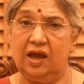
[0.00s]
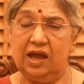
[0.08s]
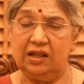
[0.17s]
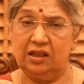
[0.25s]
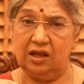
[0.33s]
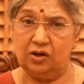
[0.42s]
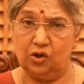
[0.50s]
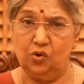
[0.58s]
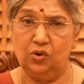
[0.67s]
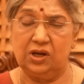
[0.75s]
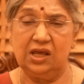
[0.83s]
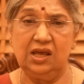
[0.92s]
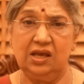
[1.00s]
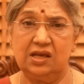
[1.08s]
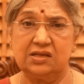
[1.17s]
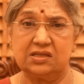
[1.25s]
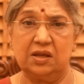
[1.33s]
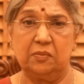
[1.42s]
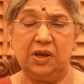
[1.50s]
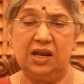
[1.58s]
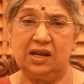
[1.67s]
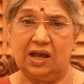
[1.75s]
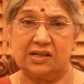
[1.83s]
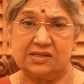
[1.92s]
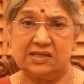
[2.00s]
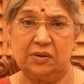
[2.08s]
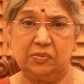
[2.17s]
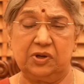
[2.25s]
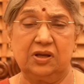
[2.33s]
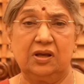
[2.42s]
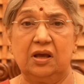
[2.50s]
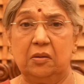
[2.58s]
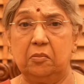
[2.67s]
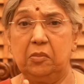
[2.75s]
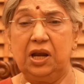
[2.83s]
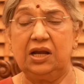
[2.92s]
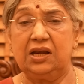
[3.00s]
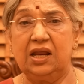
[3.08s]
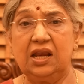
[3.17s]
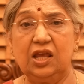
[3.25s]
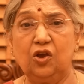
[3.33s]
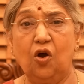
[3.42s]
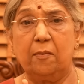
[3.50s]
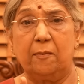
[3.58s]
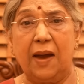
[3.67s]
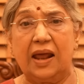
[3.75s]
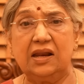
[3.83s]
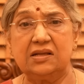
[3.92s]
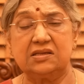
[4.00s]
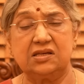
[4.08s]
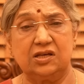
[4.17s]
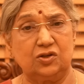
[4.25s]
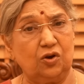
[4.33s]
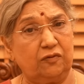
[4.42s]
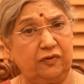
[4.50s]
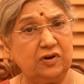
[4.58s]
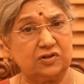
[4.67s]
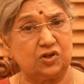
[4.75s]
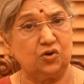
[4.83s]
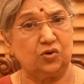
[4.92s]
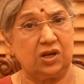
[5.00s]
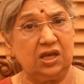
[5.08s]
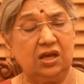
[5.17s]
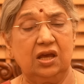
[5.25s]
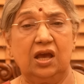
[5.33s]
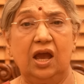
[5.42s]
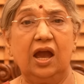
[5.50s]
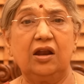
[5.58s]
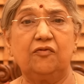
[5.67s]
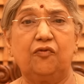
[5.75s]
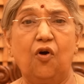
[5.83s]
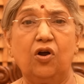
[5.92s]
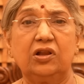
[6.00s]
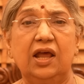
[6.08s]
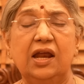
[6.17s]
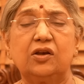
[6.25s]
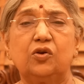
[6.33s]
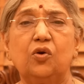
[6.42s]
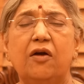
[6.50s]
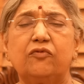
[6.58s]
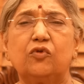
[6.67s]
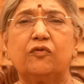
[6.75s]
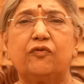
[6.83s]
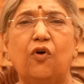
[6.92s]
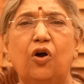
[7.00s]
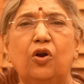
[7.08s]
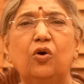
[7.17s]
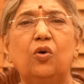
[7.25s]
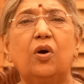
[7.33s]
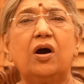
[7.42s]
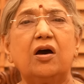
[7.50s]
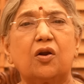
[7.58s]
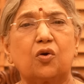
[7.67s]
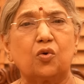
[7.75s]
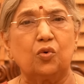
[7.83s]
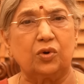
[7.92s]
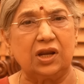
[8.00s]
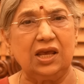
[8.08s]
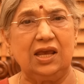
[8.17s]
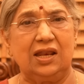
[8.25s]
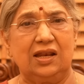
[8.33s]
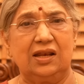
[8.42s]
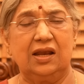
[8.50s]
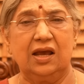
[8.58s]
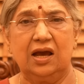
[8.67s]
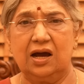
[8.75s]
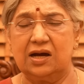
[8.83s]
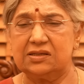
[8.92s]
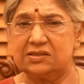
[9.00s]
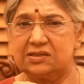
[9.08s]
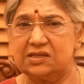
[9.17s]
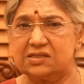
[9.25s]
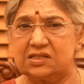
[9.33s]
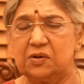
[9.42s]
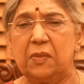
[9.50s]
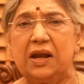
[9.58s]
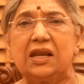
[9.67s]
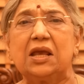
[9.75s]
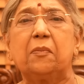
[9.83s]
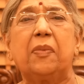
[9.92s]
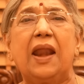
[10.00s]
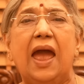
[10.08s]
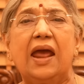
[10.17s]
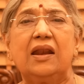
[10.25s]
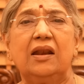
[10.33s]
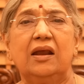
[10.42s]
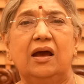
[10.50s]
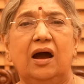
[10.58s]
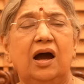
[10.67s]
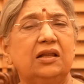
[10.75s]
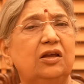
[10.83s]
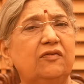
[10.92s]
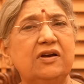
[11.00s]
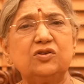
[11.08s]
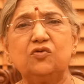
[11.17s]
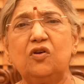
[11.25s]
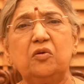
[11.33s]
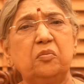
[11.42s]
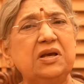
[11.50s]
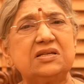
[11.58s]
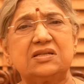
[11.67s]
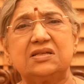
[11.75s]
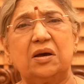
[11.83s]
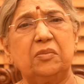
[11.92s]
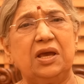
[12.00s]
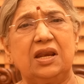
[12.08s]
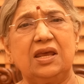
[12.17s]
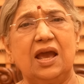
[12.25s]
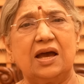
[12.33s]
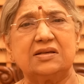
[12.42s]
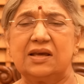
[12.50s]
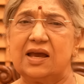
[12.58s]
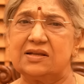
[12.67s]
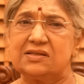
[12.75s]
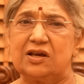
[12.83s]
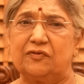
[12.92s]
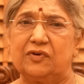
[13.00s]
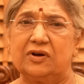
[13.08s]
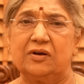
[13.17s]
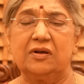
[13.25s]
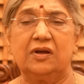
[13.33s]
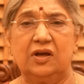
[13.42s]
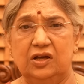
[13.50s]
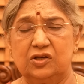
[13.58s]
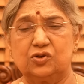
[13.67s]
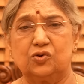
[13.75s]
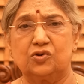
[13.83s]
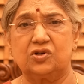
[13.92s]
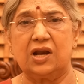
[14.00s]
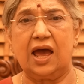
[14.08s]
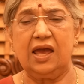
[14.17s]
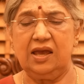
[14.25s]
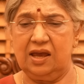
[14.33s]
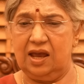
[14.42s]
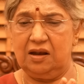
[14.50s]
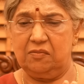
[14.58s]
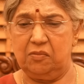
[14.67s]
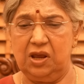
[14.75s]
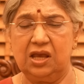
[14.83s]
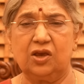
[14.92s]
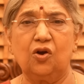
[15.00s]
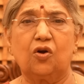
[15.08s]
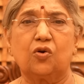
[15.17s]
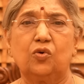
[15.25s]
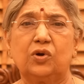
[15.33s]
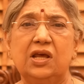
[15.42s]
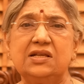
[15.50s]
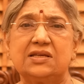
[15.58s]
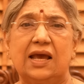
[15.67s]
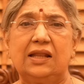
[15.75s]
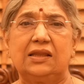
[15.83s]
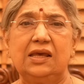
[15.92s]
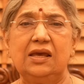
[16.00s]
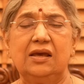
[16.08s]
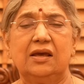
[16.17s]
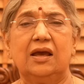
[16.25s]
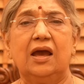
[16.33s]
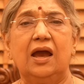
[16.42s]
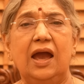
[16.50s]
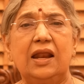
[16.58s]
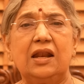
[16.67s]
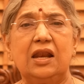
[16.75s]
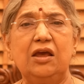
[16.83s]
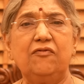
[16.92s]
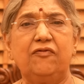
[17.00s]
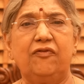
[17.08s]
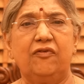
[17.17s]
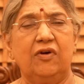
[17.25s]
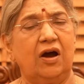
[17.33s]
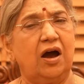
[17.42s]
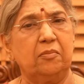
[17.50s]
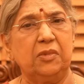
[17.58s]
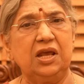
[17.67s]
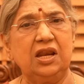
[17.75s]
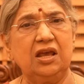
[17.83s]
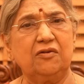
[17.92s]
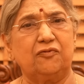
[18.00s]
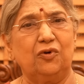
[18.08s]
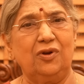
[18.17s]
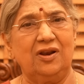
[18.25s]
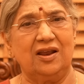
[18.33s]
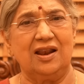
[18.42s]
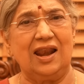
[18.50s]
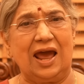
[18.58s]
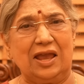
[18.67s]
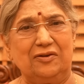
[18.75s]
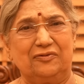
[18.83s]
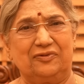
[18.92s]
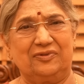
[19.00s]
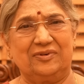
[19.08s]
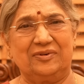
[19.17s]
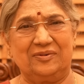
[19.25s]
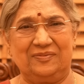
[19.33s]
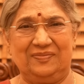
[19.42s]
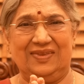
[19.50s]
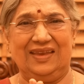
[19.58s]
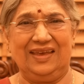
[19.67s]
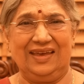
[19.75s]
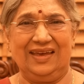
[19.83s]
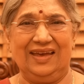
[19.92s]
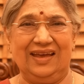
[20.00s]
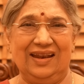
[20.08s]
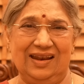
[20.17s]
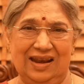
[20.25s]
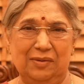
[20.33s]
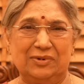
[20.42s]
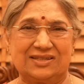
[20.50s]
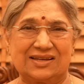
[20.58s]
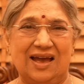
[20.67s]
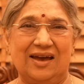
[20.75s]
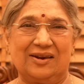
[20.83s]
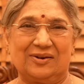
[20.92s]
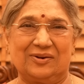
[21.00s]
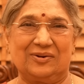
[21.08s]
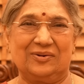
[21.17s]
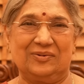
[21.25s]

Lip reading: And the duty is the main concept. Maintaining your balance is your first duty. And for that, you have to follow a routine, a systematic plan. Otherwise, you will miss some areas and suffer. So try and make your routines healthy and live a meaningful life. Namaskar.